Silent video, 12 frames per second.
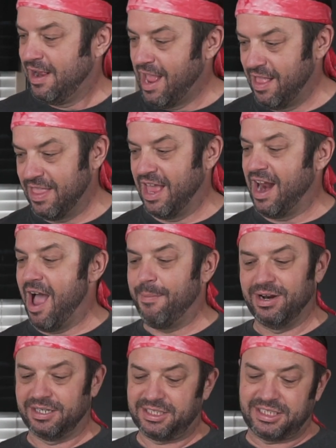And then I'm
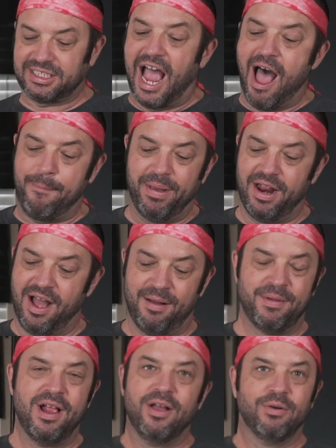gonna sop it
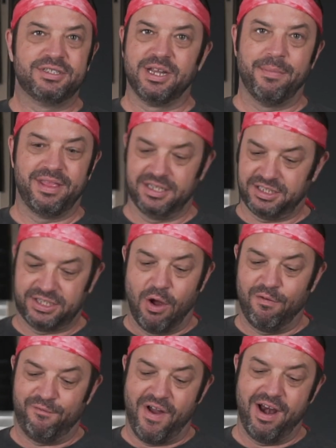up with some of this
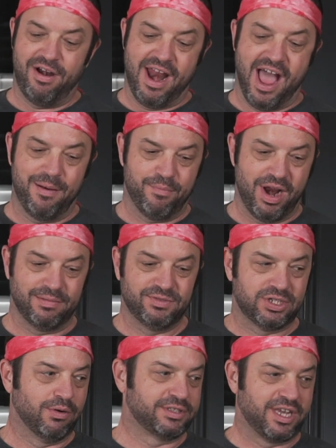Stonefire naan bread.
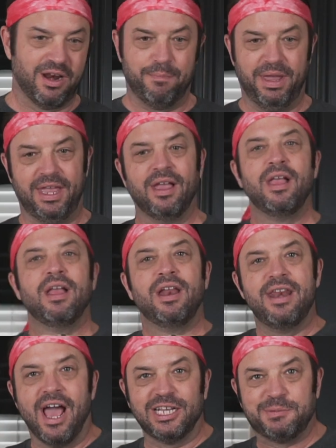So it's gonna be
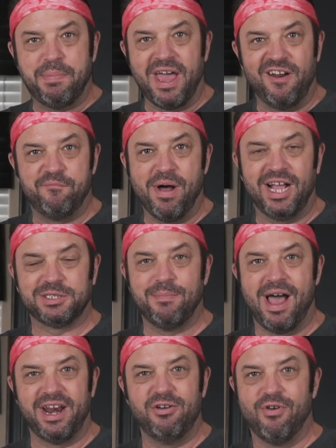nice bed of
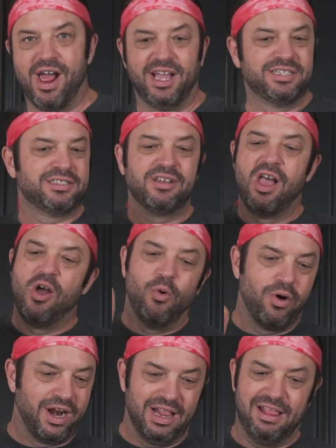basmati rice.
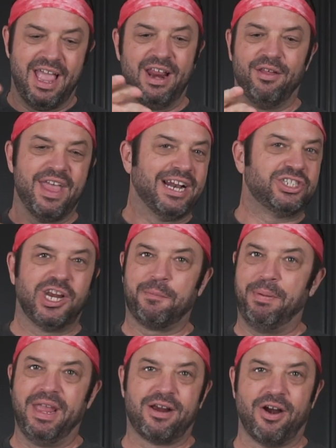We're gonna ladle that
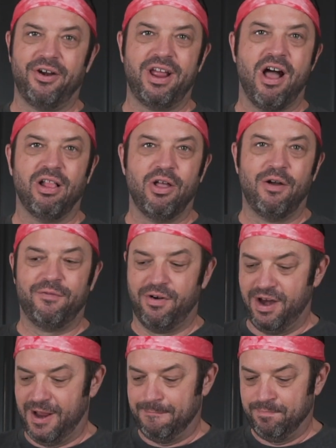chickpea curry all
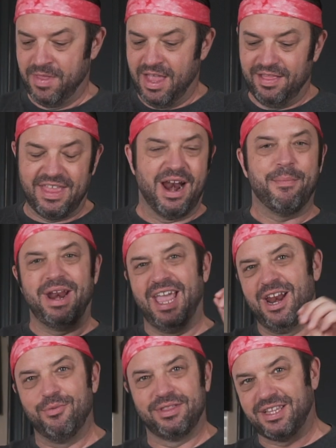over it. Then I'm gonna
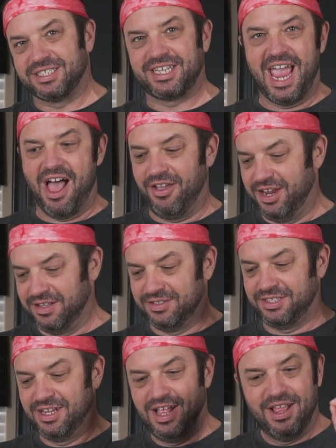hit it with the
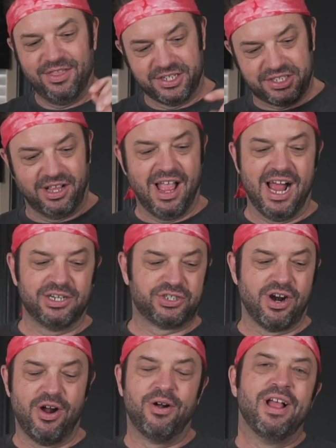scallions, the
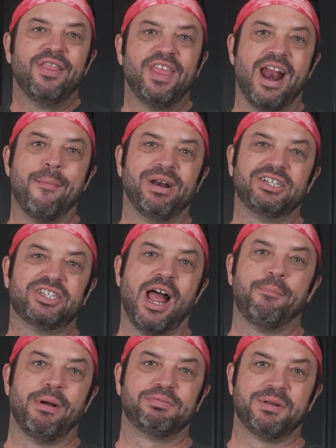cilantro. Then I'm gonna
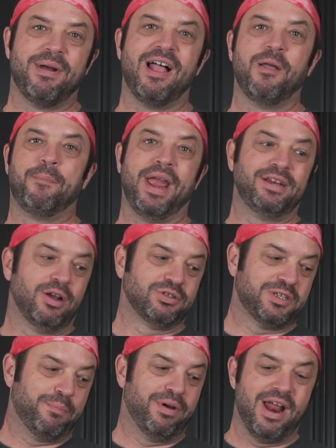chop up some
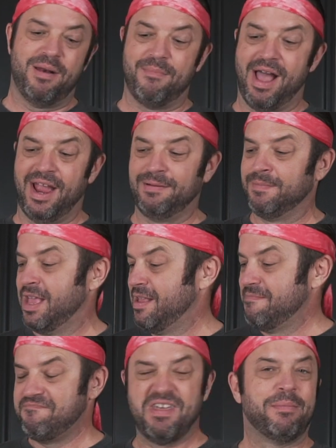jalapenos to put on mine.
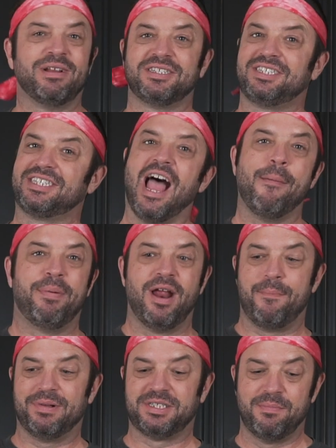Then I'm gonna sop it
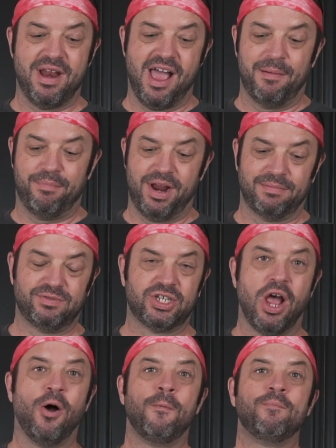up with some naan bread.
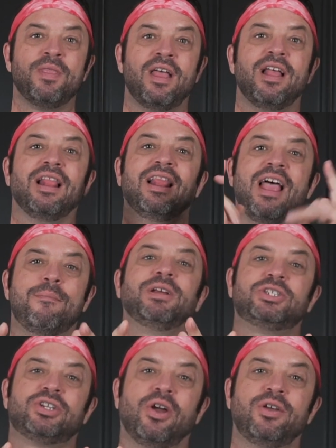So let
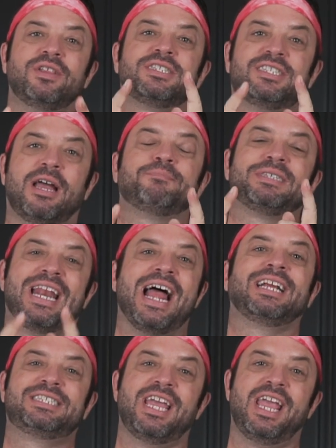me show you the steps that
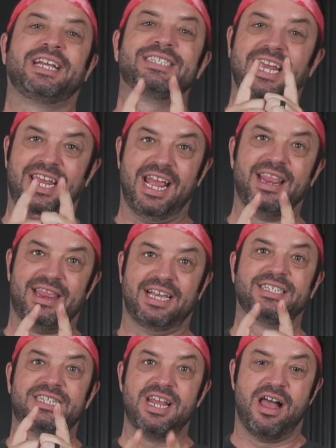I take to get
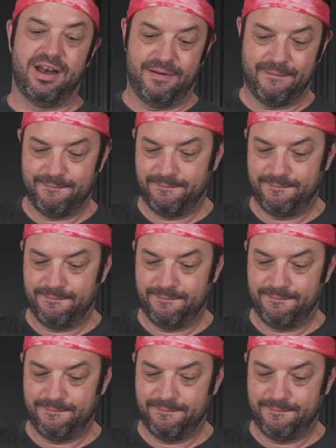this done.